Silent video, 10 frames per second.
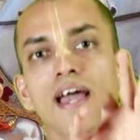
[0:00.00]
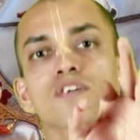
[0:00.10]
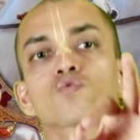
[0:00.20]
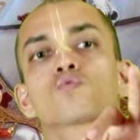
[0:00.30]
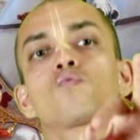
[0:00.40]

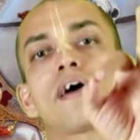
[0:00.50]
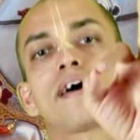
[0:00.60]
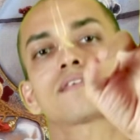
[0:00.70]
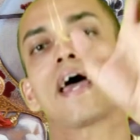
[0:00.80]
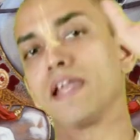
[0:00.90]
as
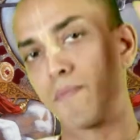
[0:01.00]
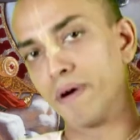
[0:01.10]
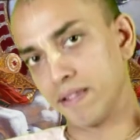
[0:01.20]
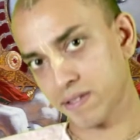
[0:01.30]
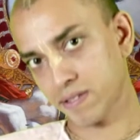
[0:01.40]
good as
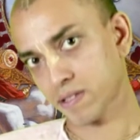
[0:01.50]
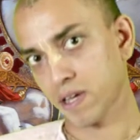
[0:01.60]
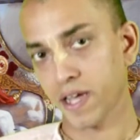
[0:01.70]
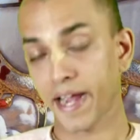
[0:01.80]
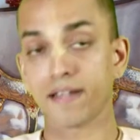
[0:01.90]
animals,